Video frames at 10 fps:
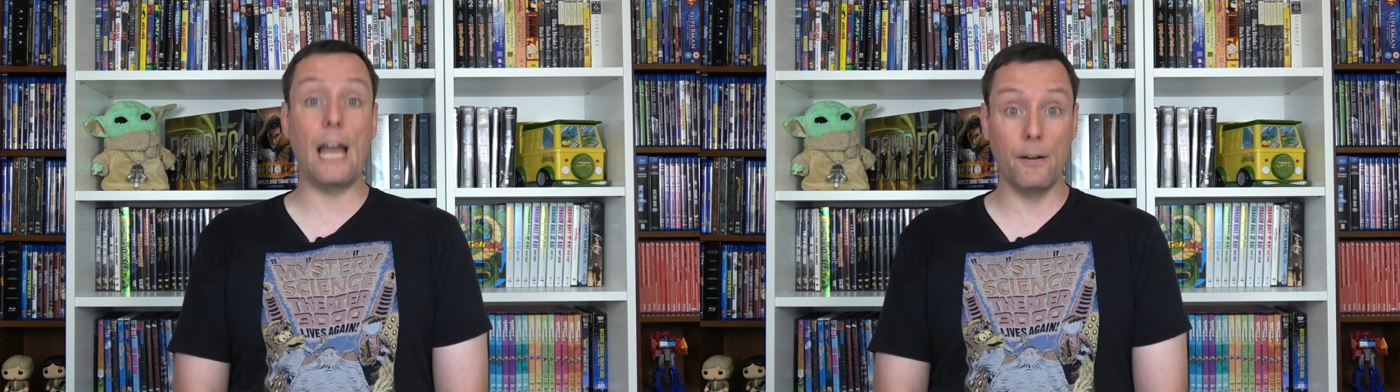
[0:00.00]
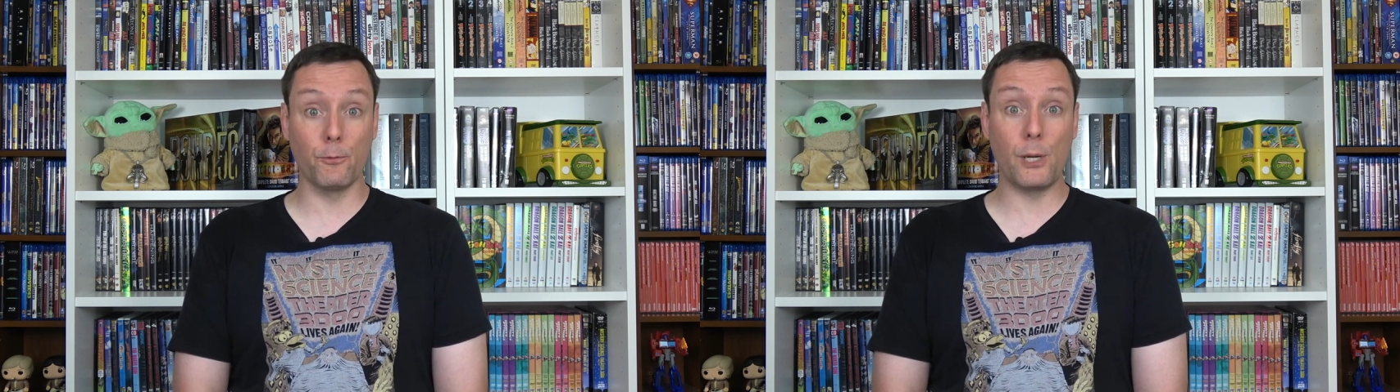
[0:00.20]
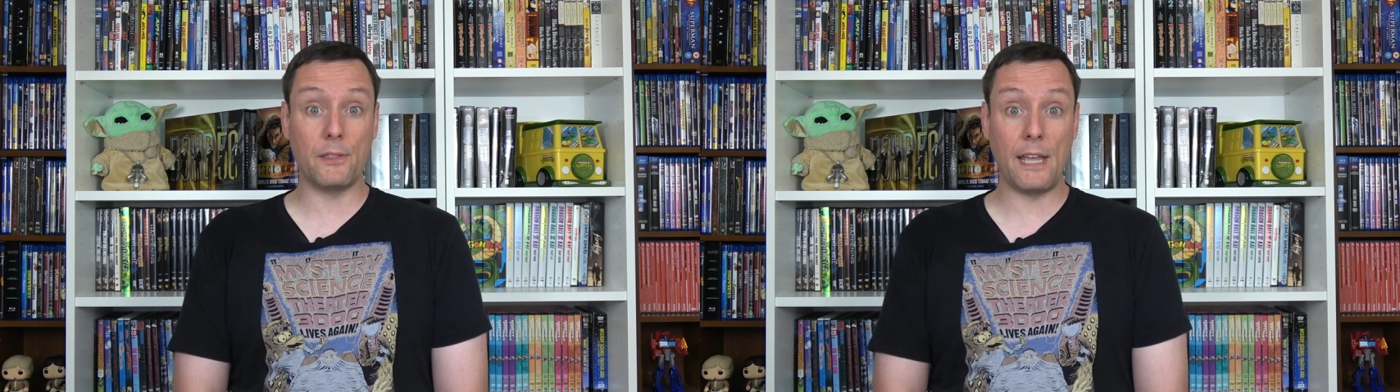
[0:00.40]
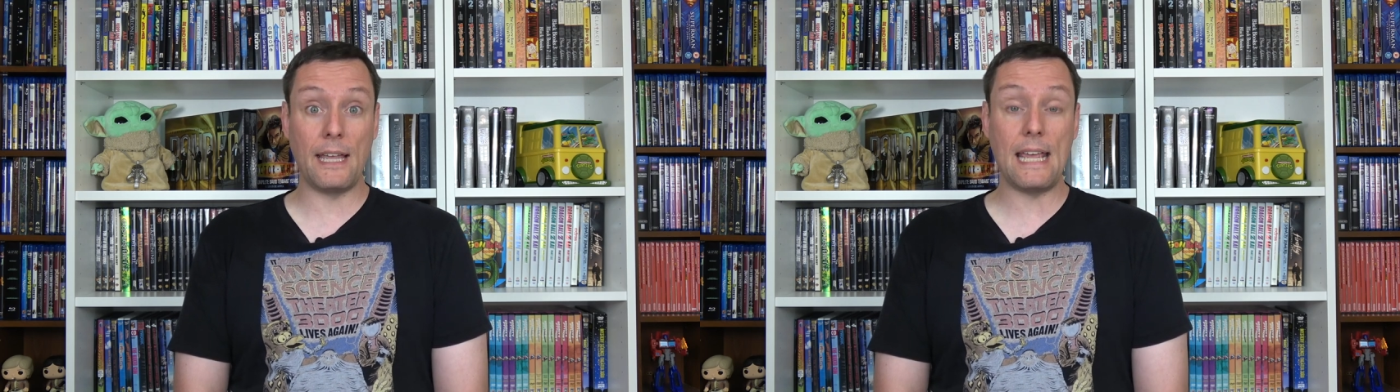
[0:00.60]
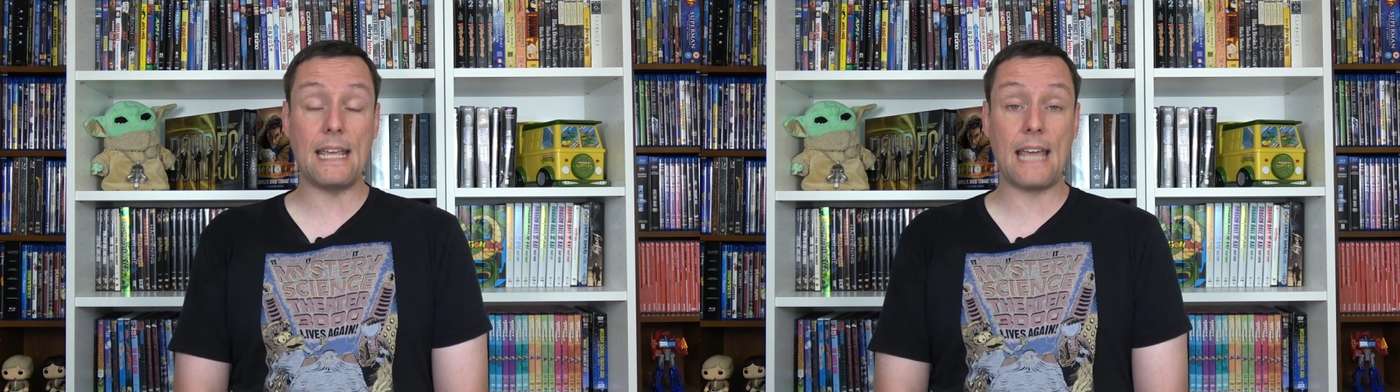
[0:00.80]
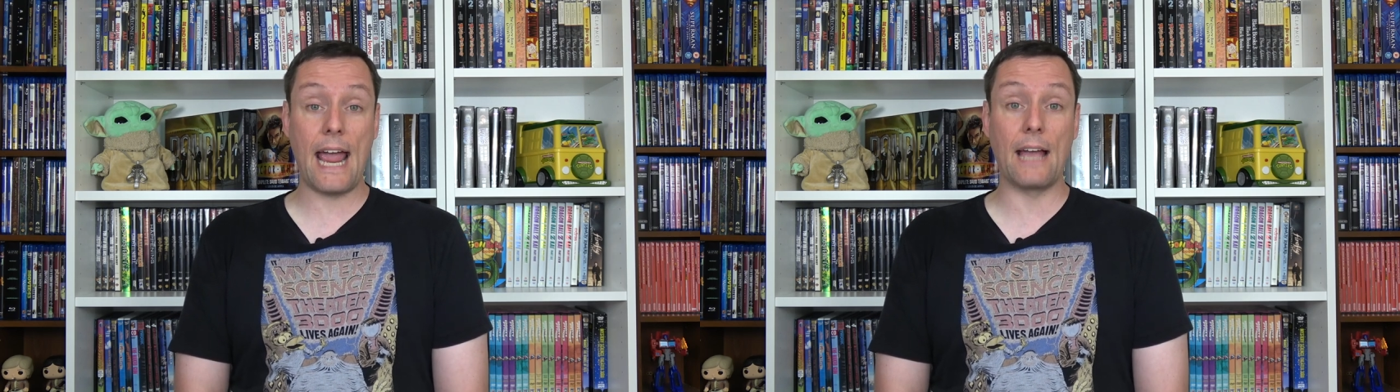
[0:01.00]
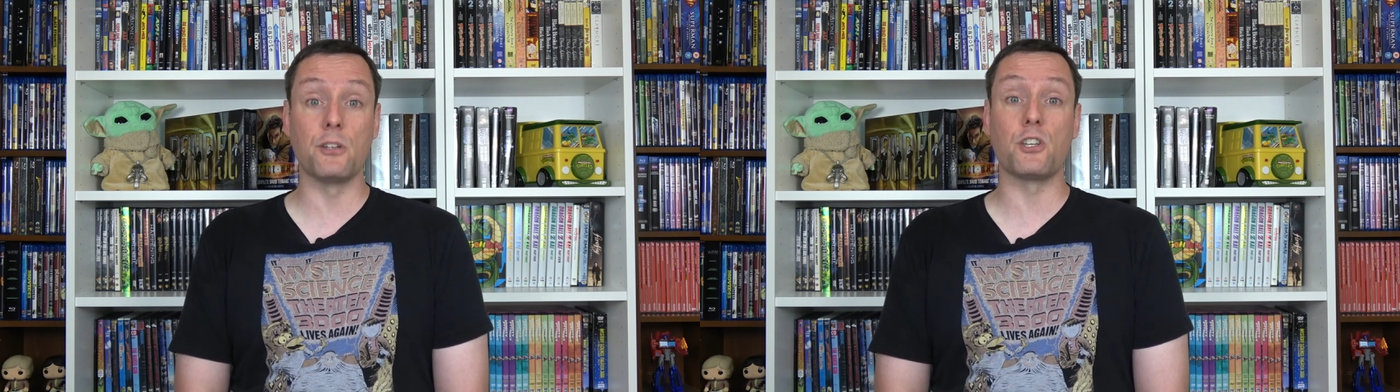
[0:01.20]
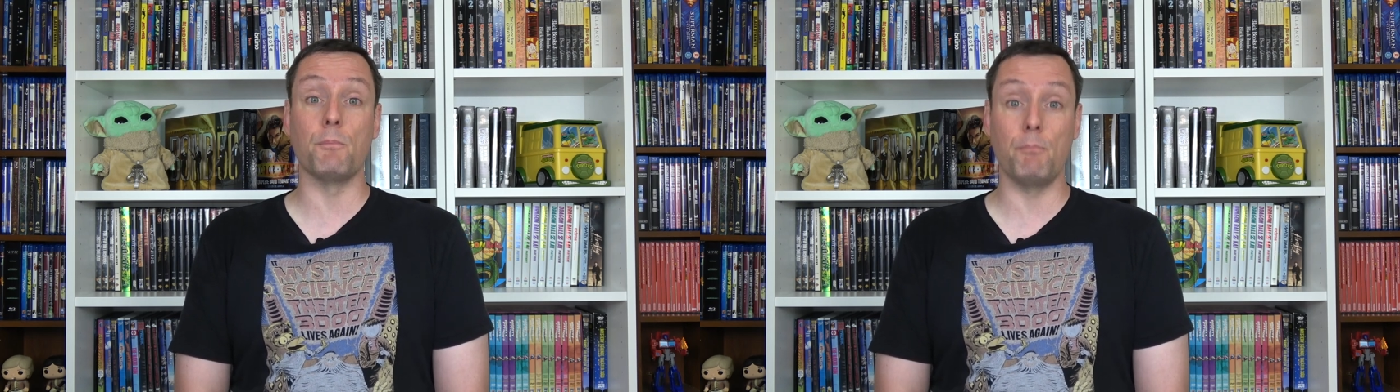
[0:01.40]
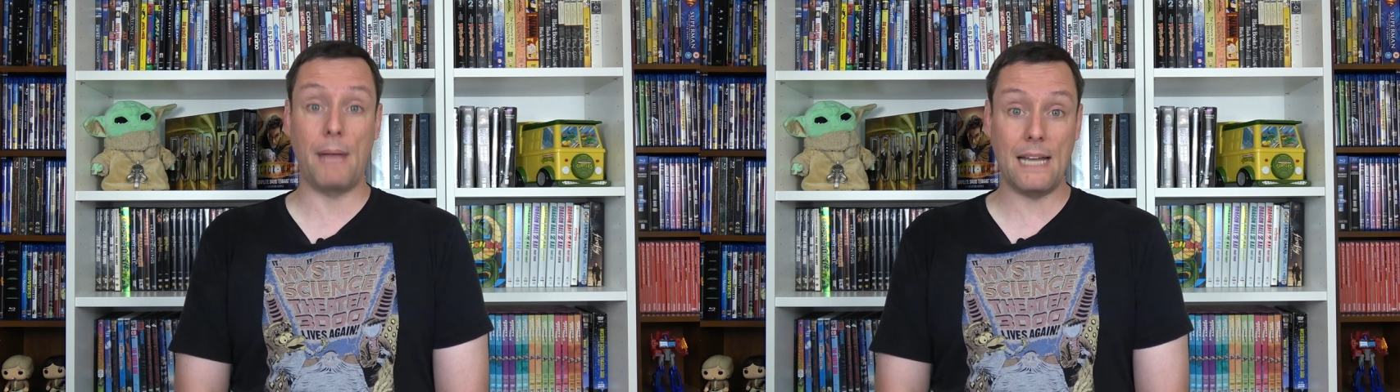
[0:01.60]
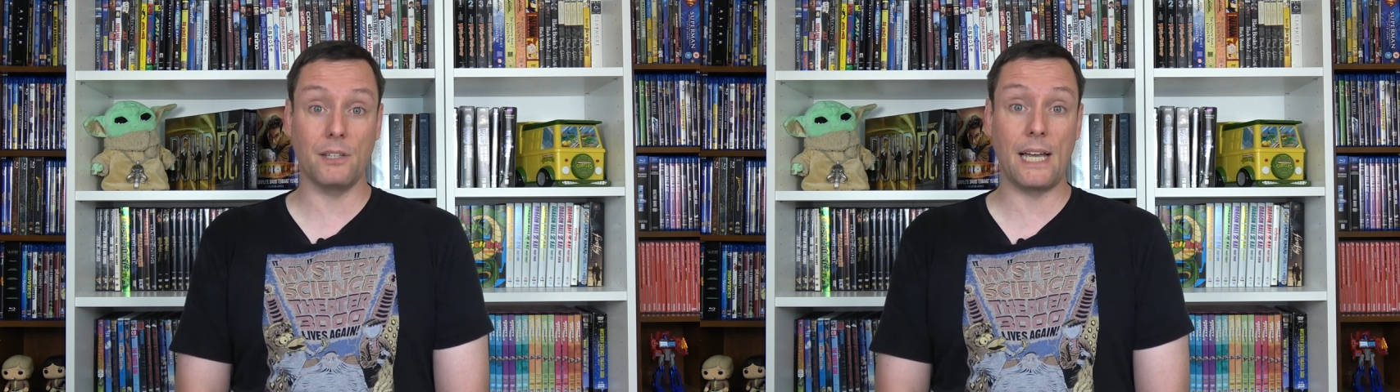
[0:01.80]
everything he can to
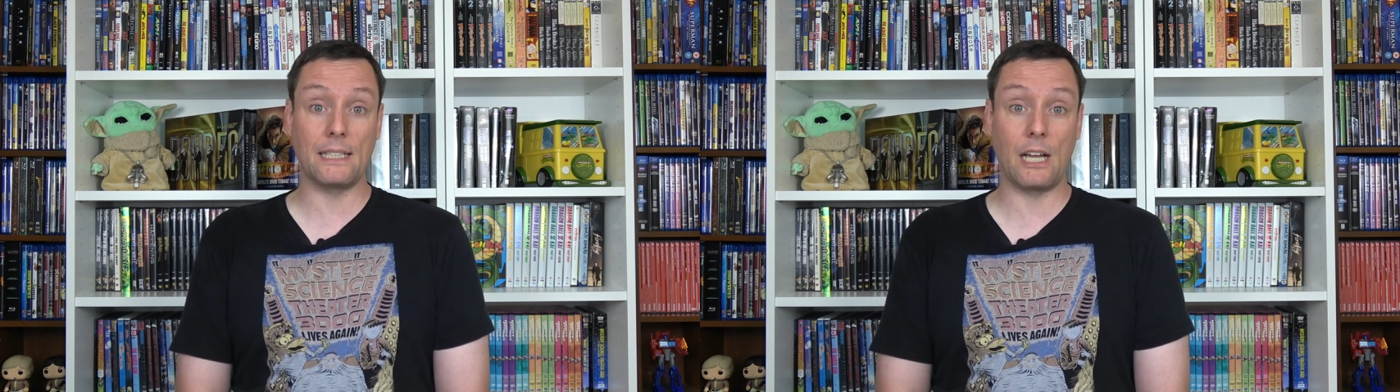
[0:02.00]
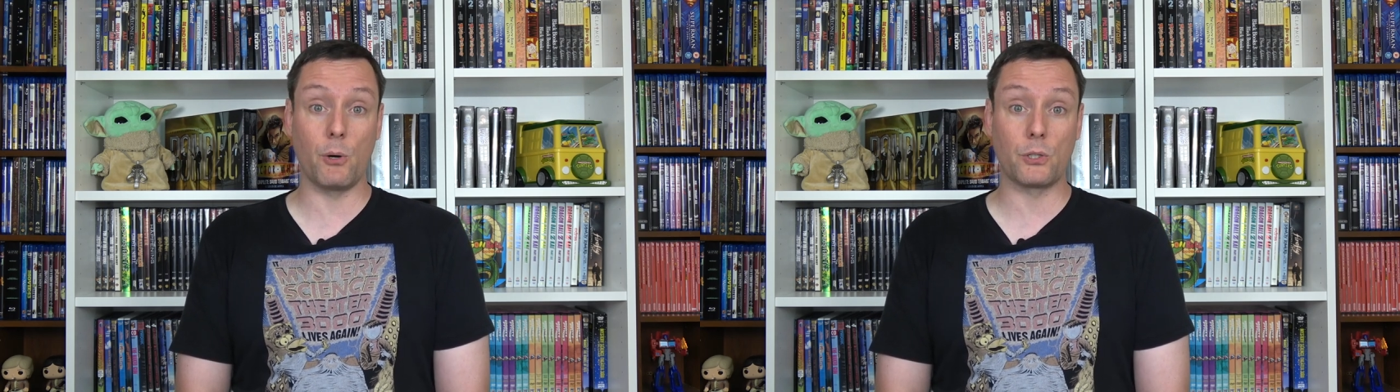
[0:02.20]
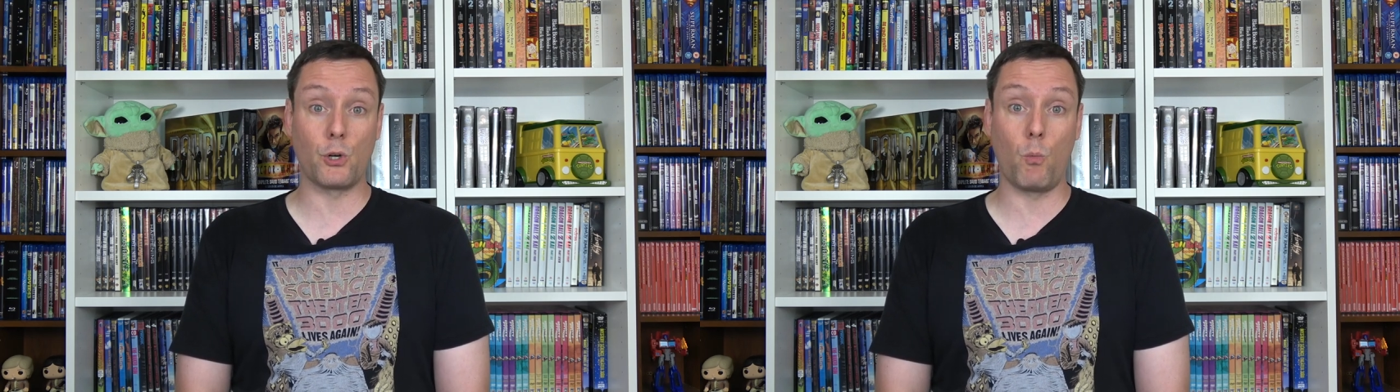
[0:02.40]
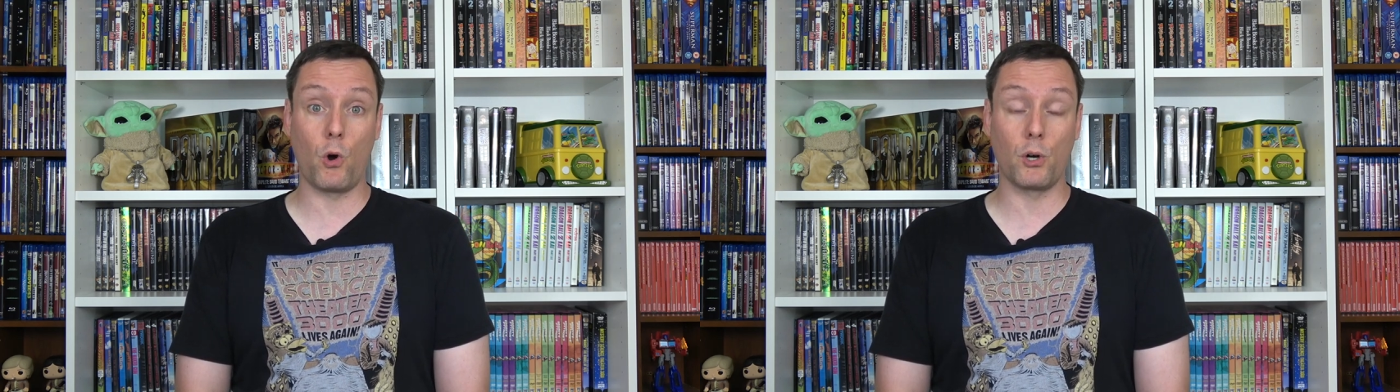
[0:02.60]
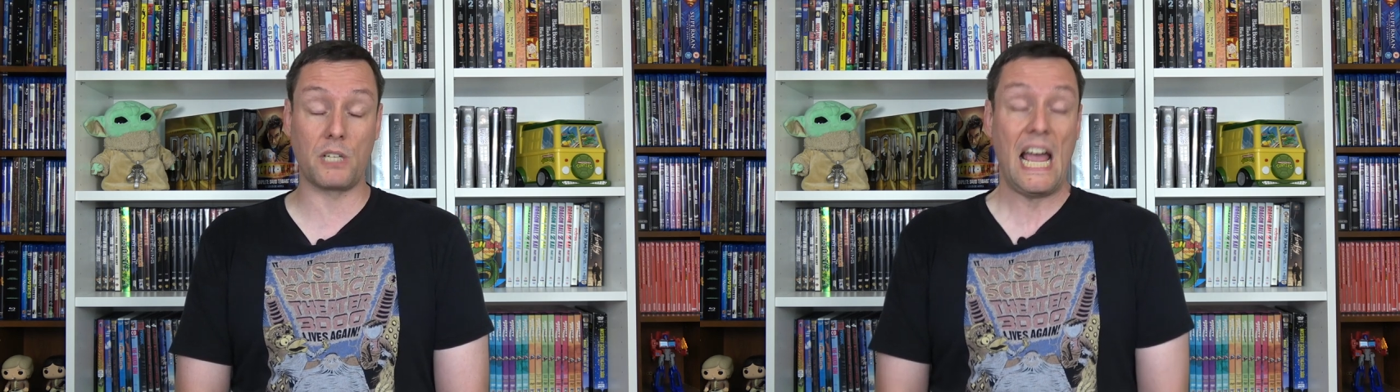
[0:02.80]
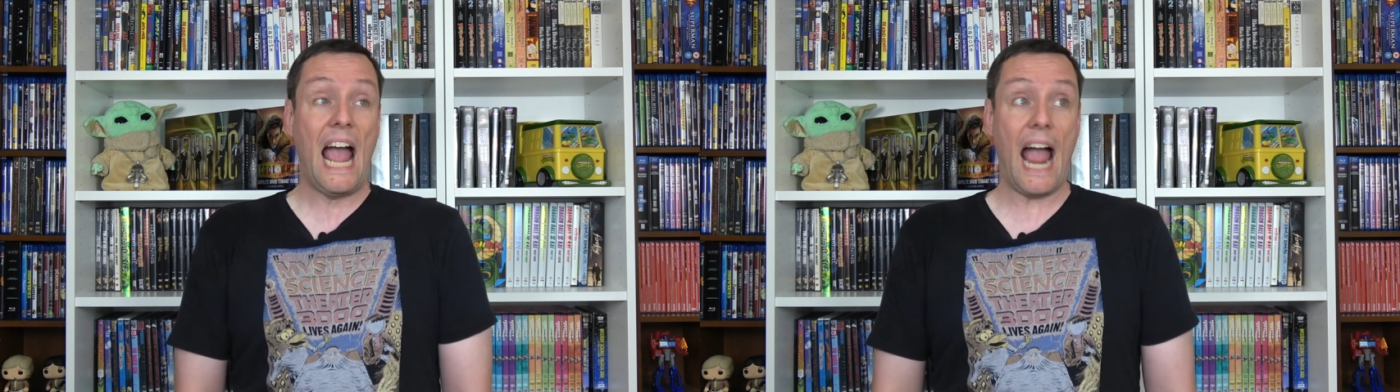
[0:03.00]
make that character work,